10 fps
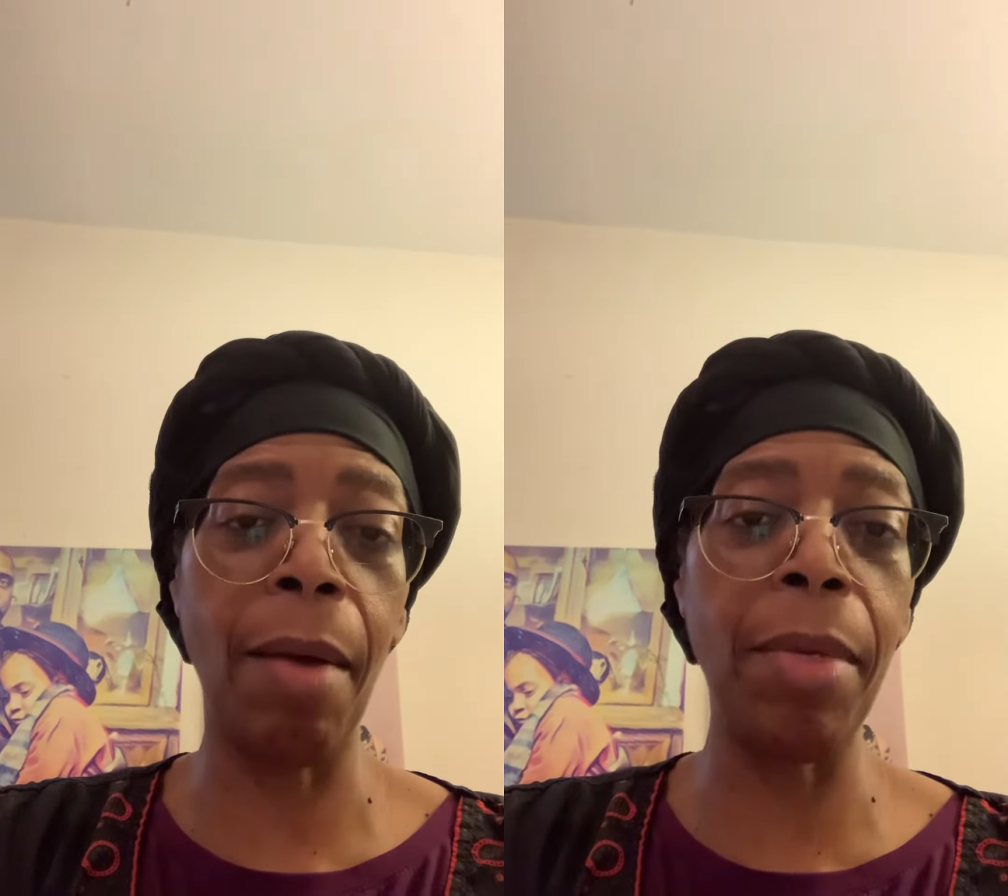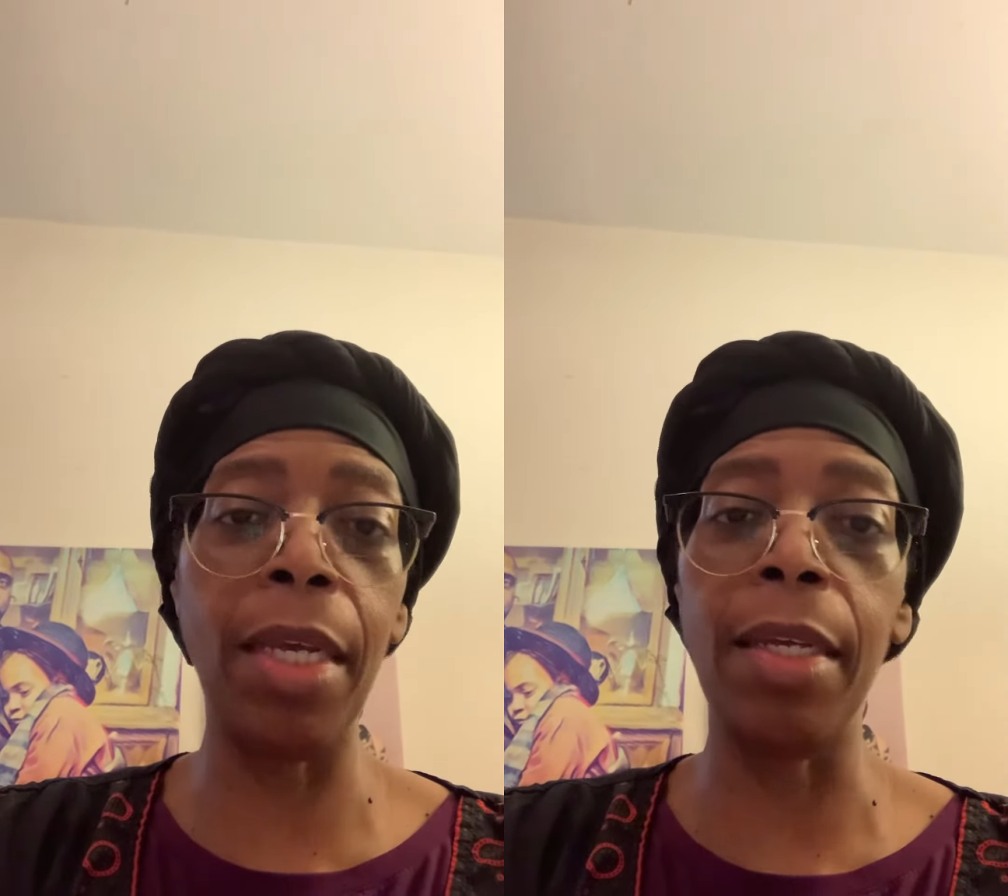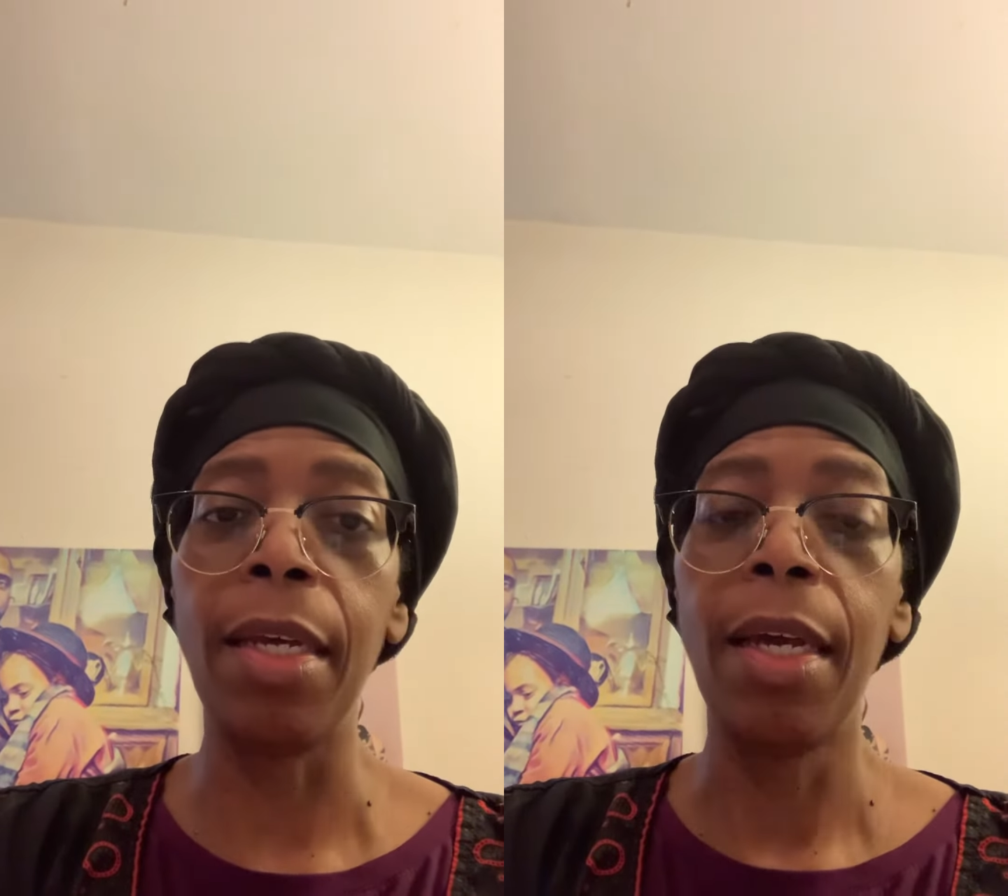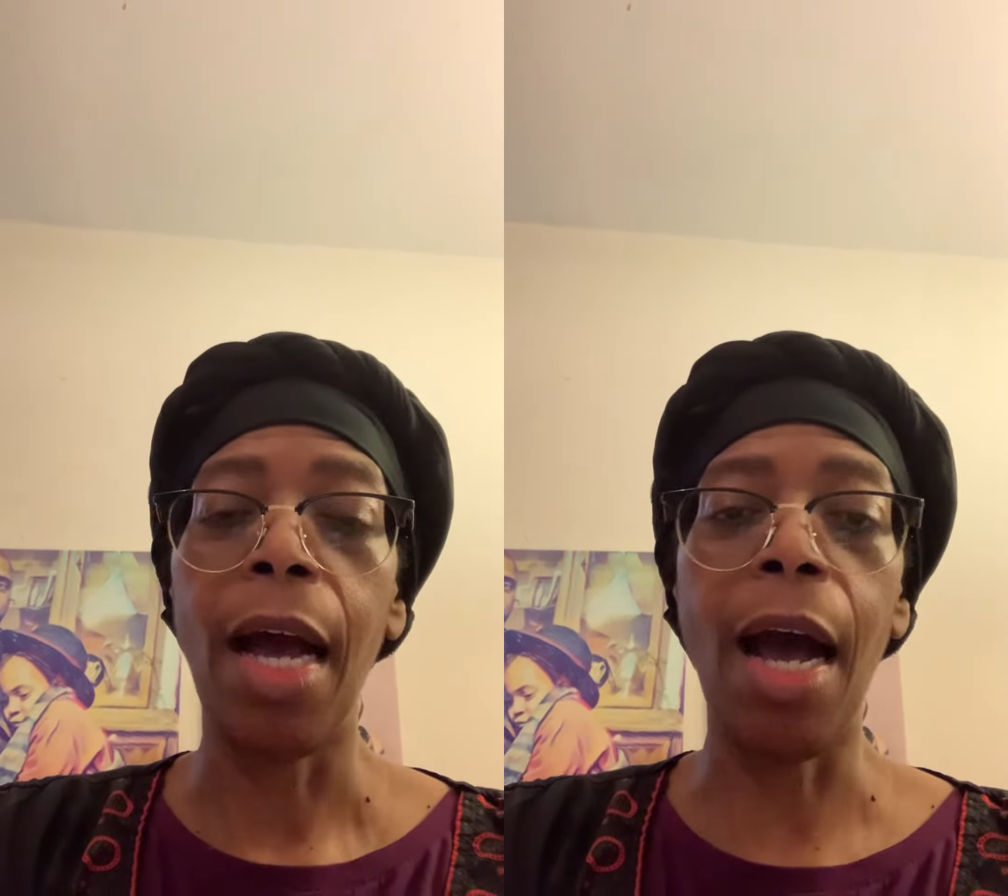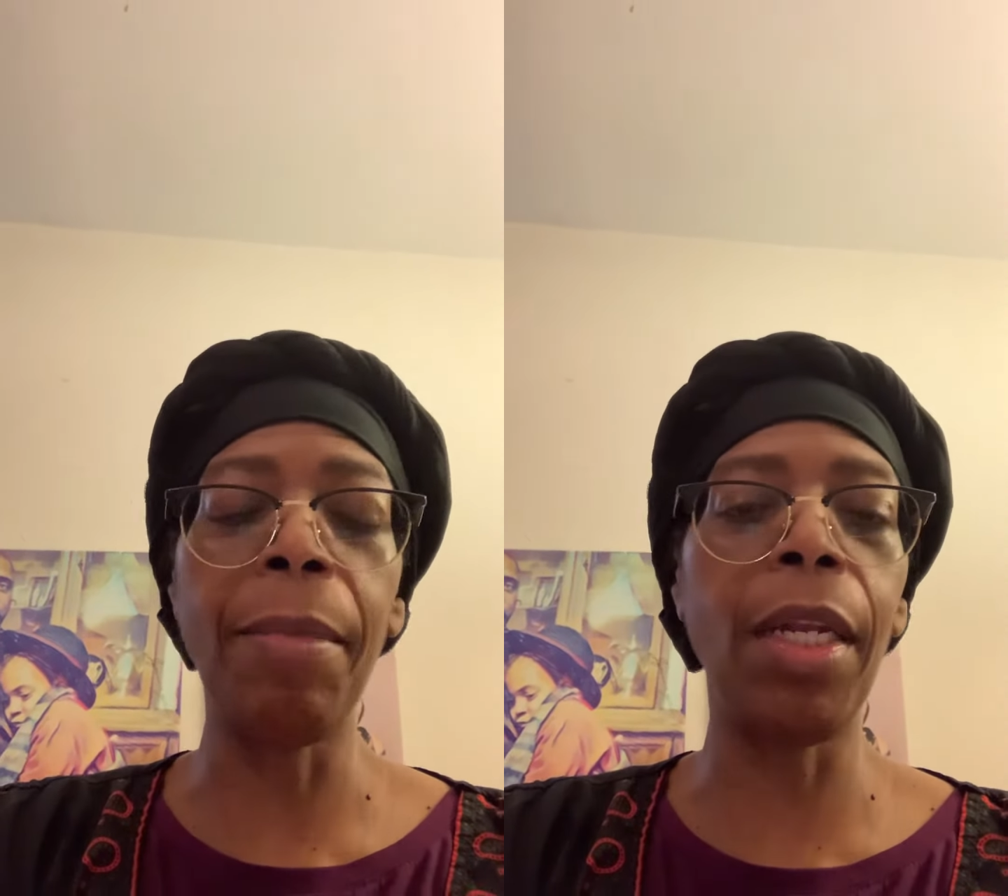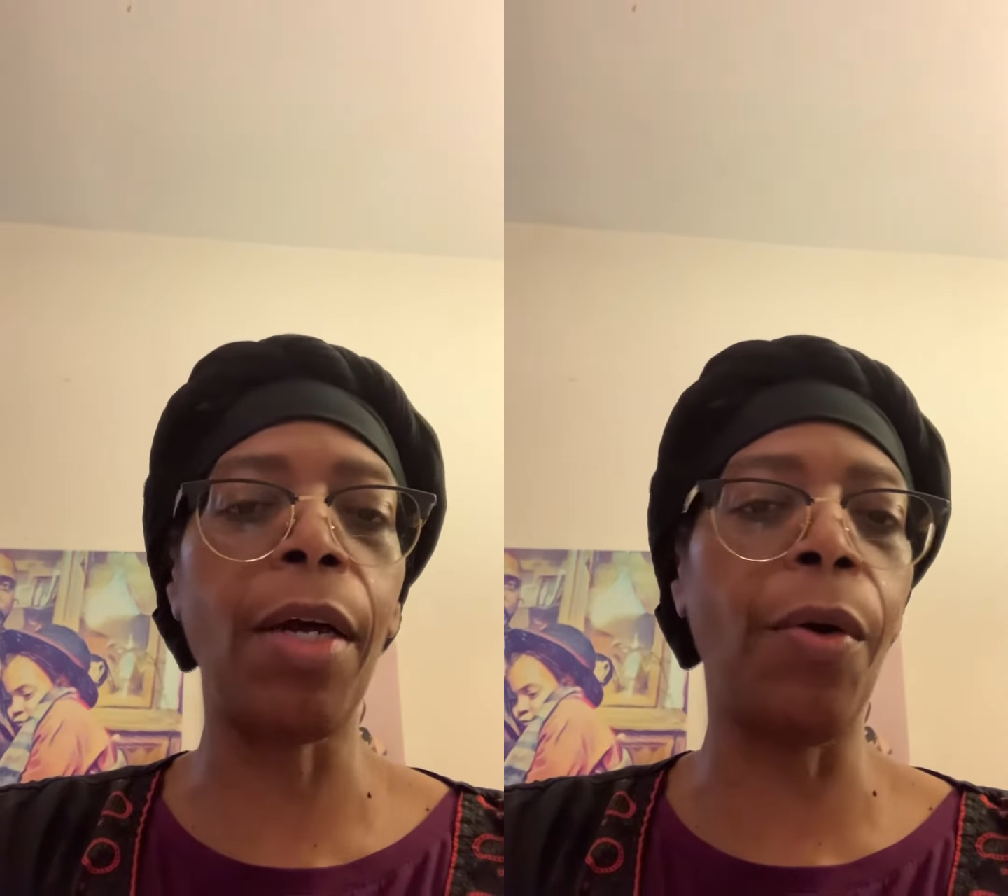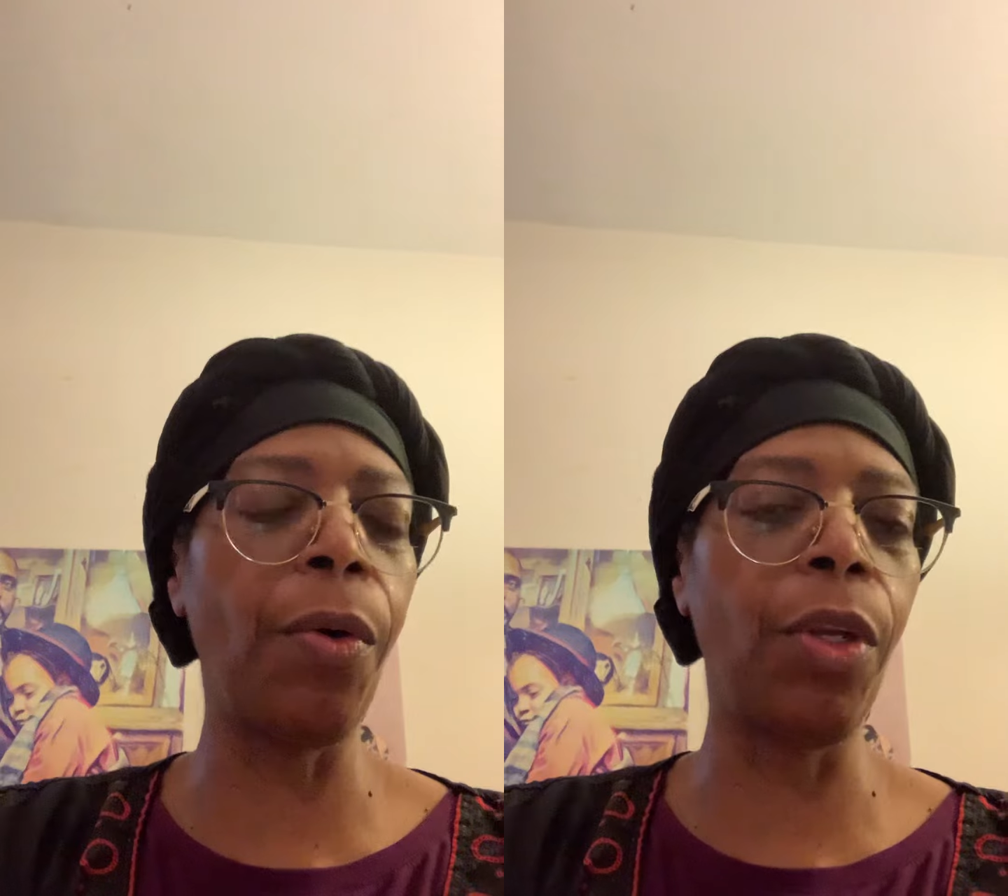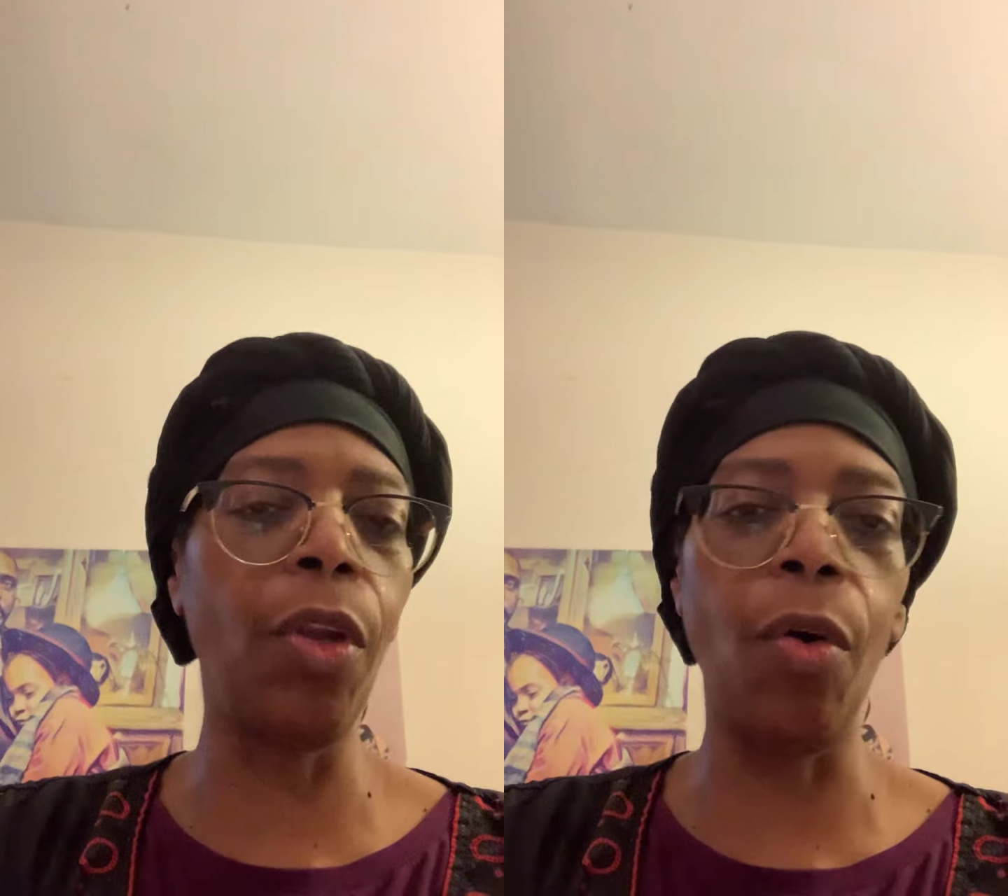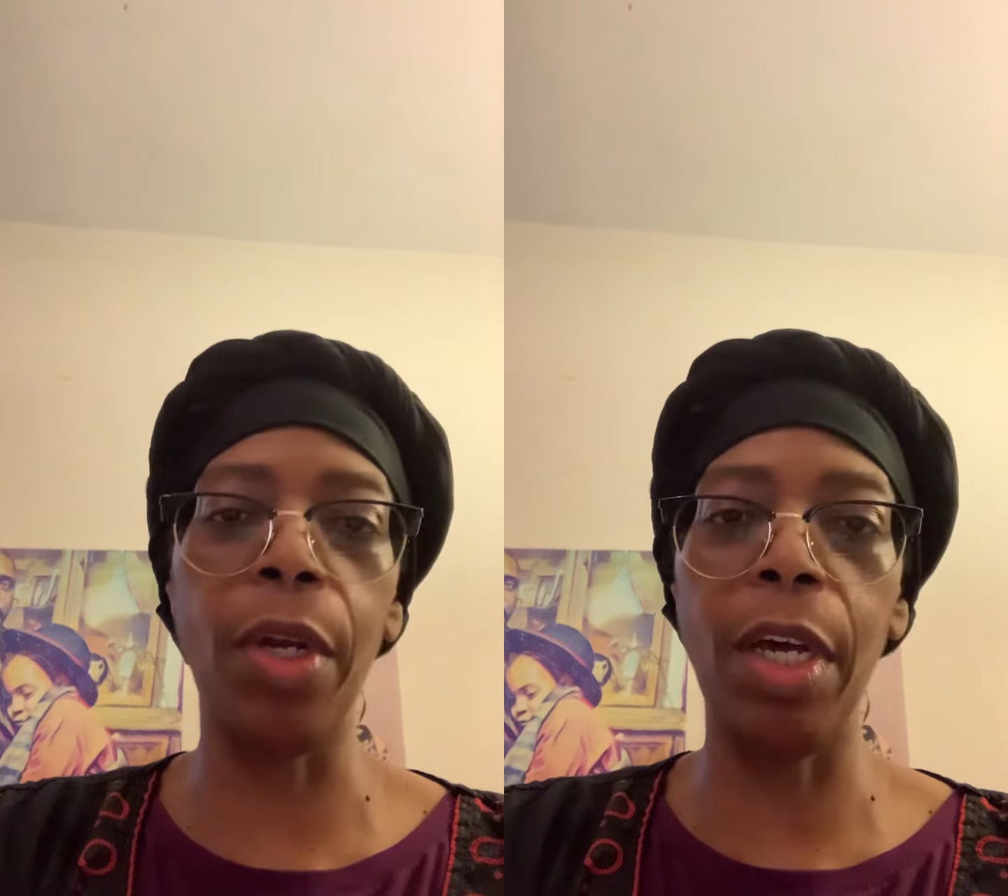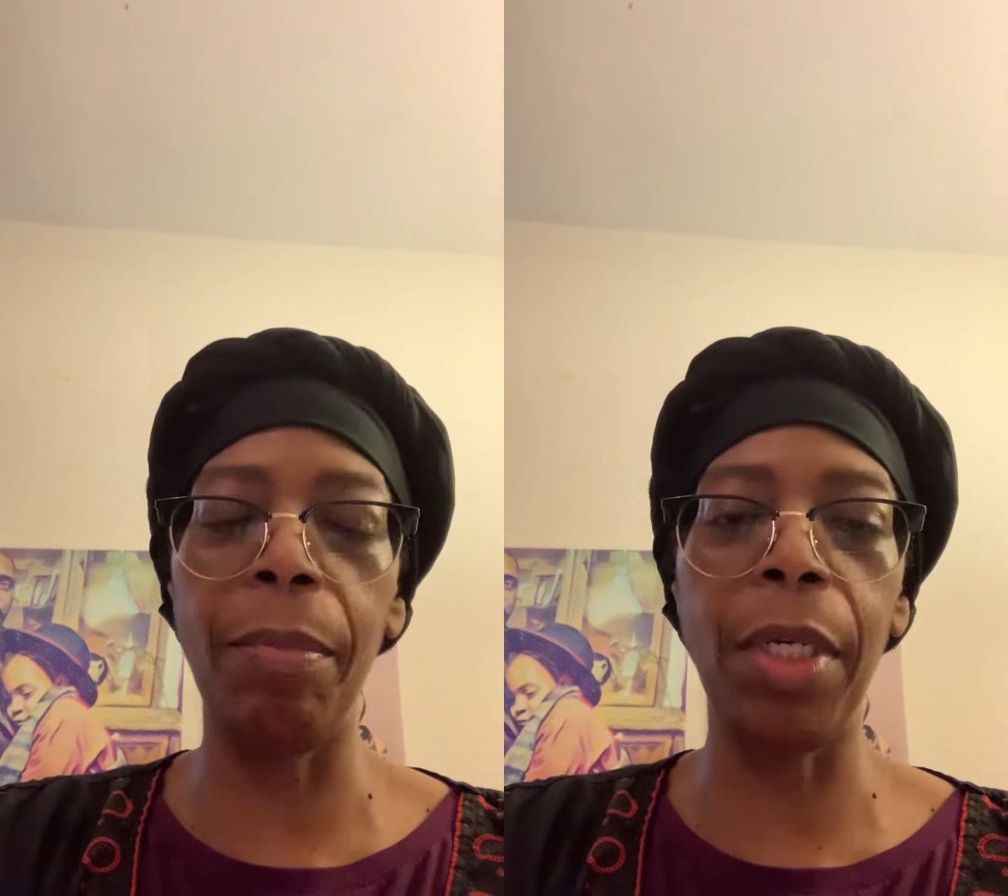I mean, I be like, oh, Lord, help me.